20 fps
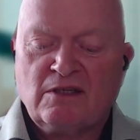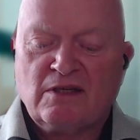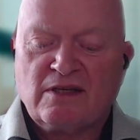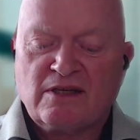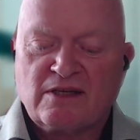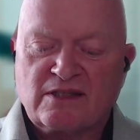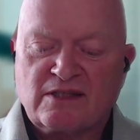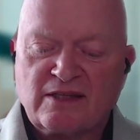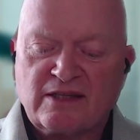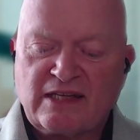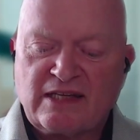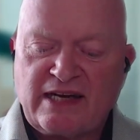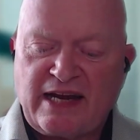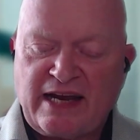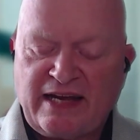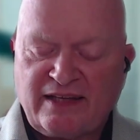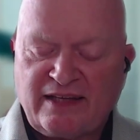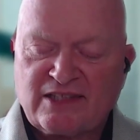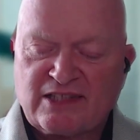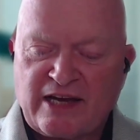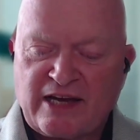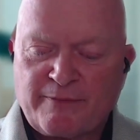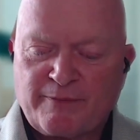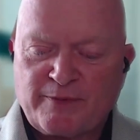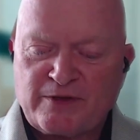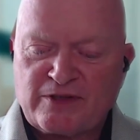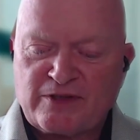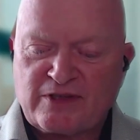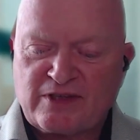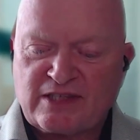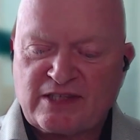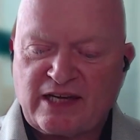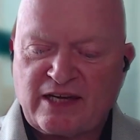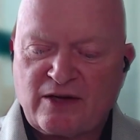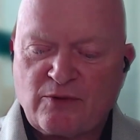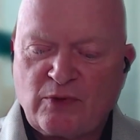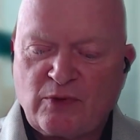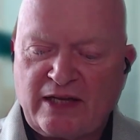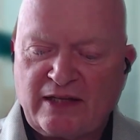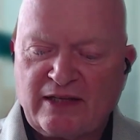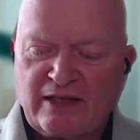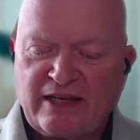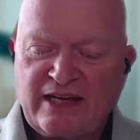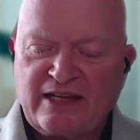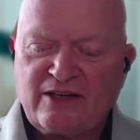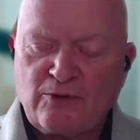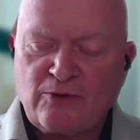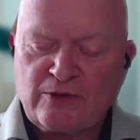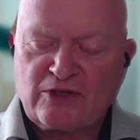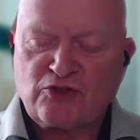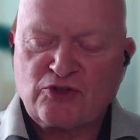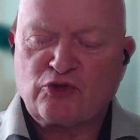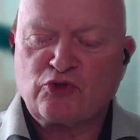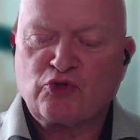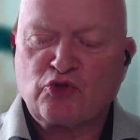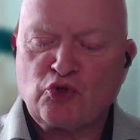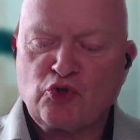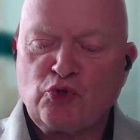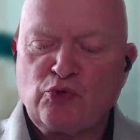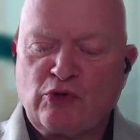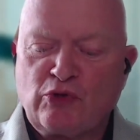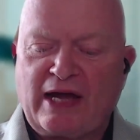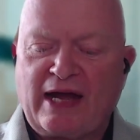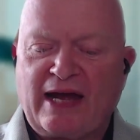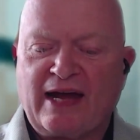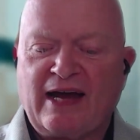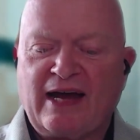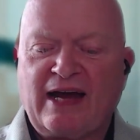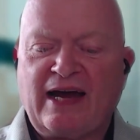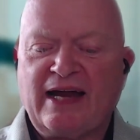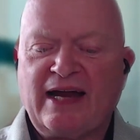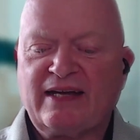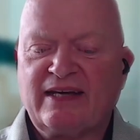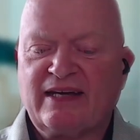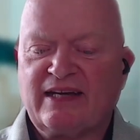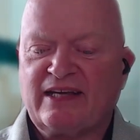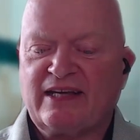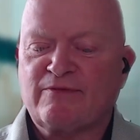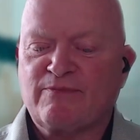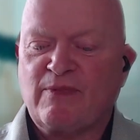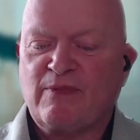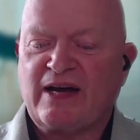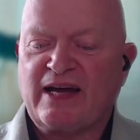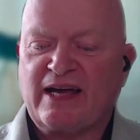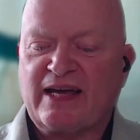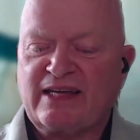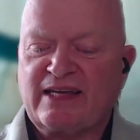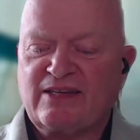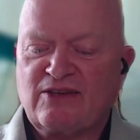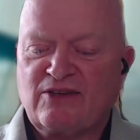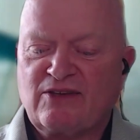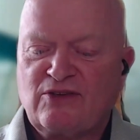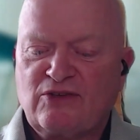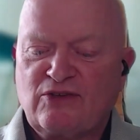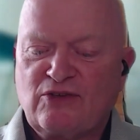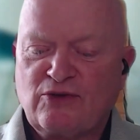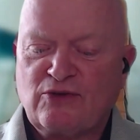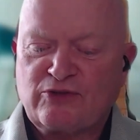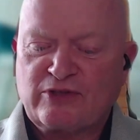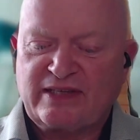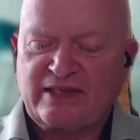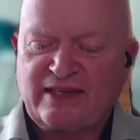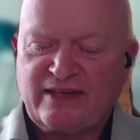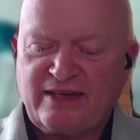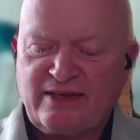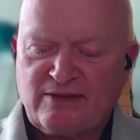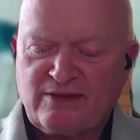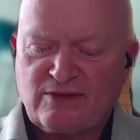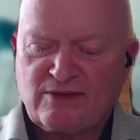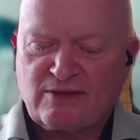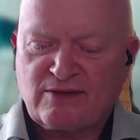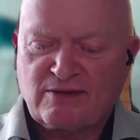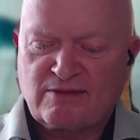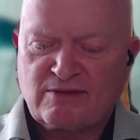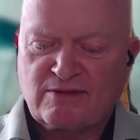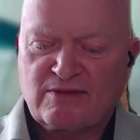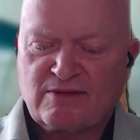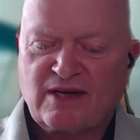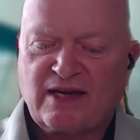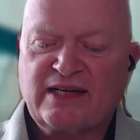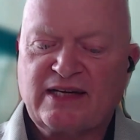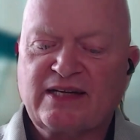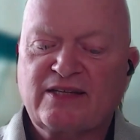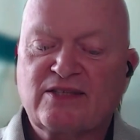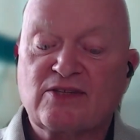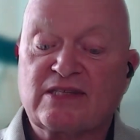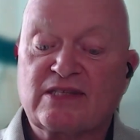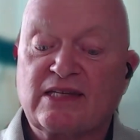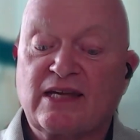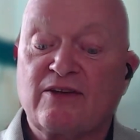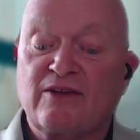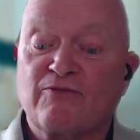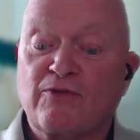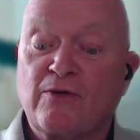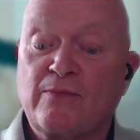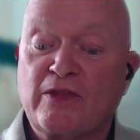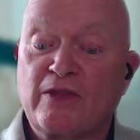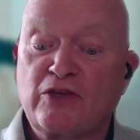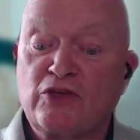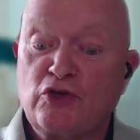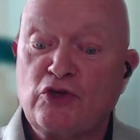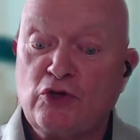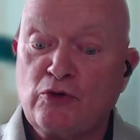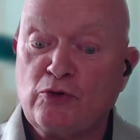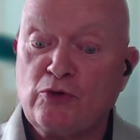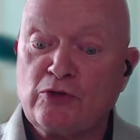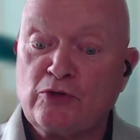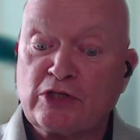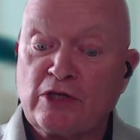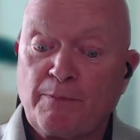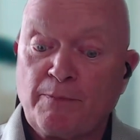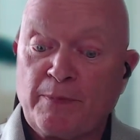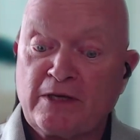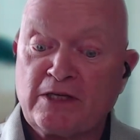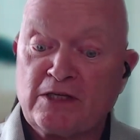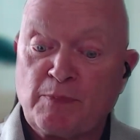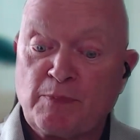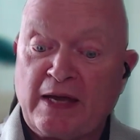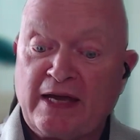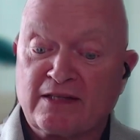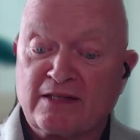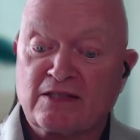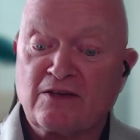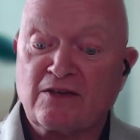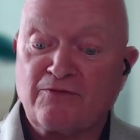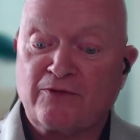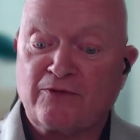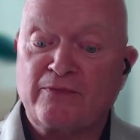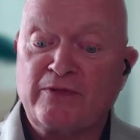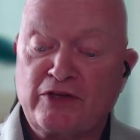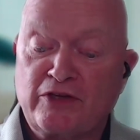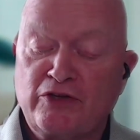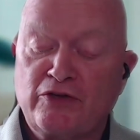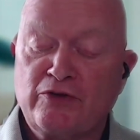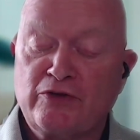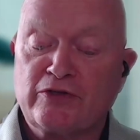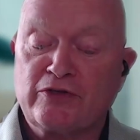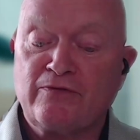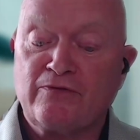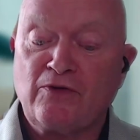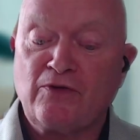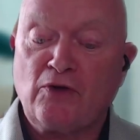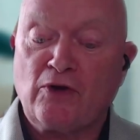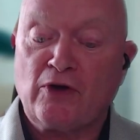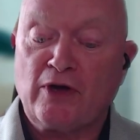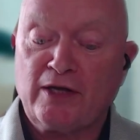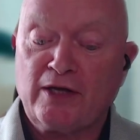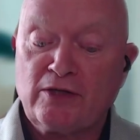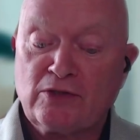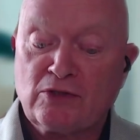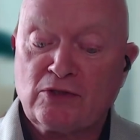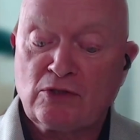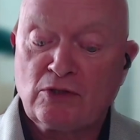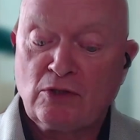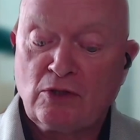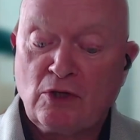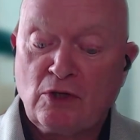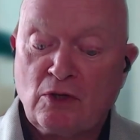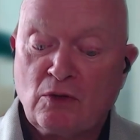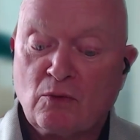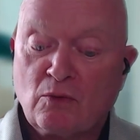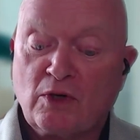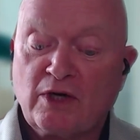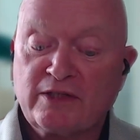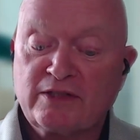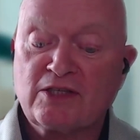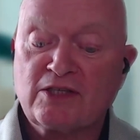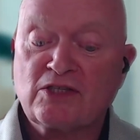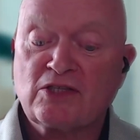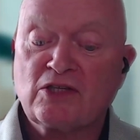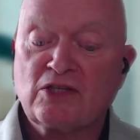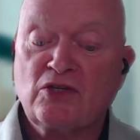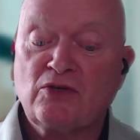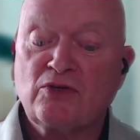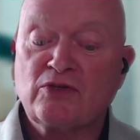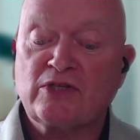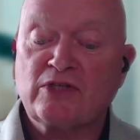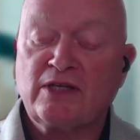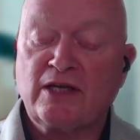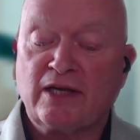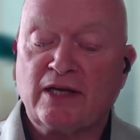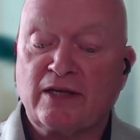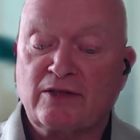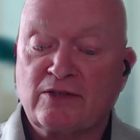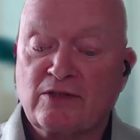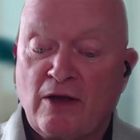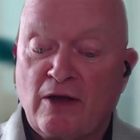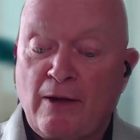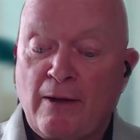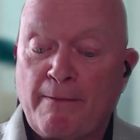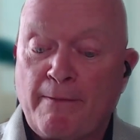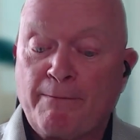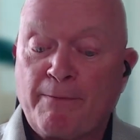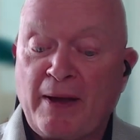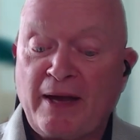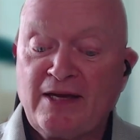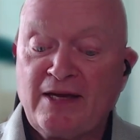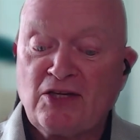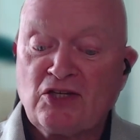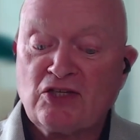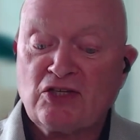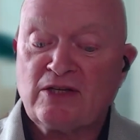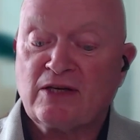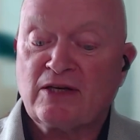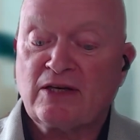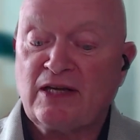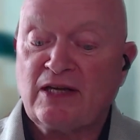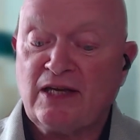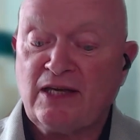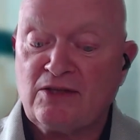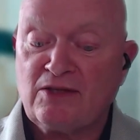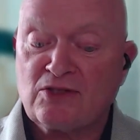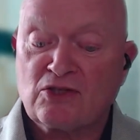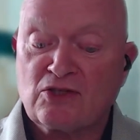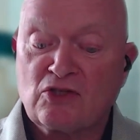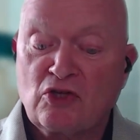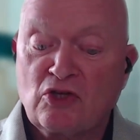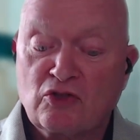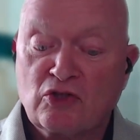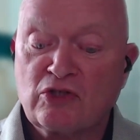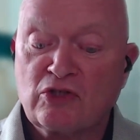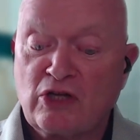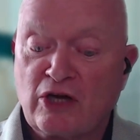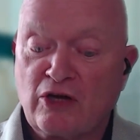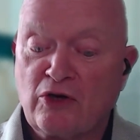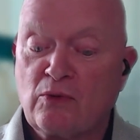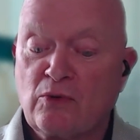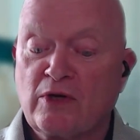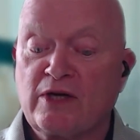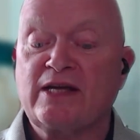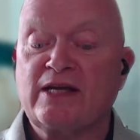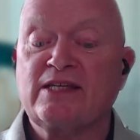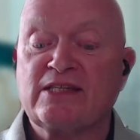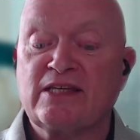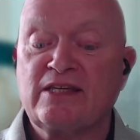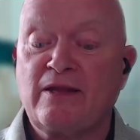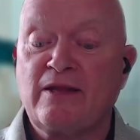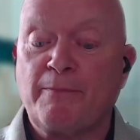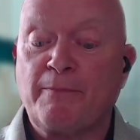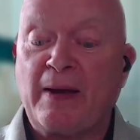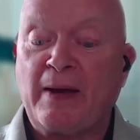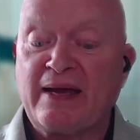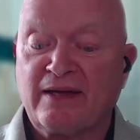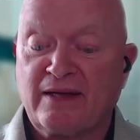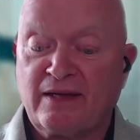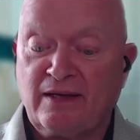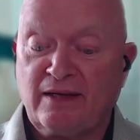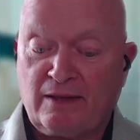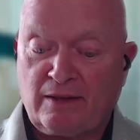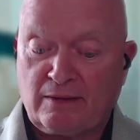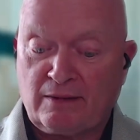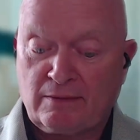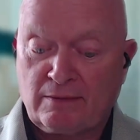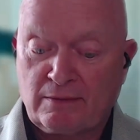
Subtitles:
So the next step is to say, well, in order to do that, I need my user needs. I need to say from the user perspective, from the user voice, what does the user need? A patient needs to know what is in the packet.